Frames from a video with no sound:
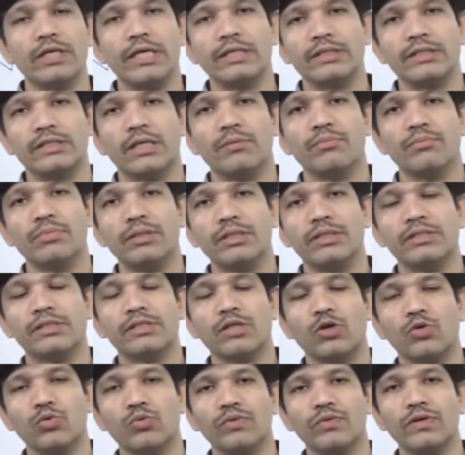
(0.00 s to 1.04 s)
example is
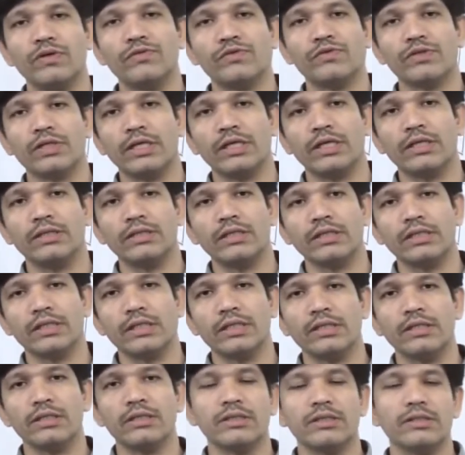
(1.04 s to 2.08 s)
sound waves, and they
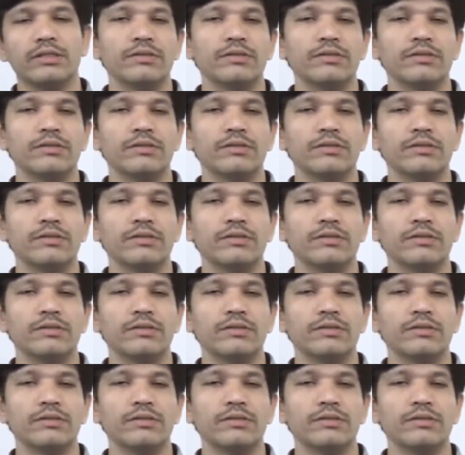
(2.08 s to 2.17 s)
can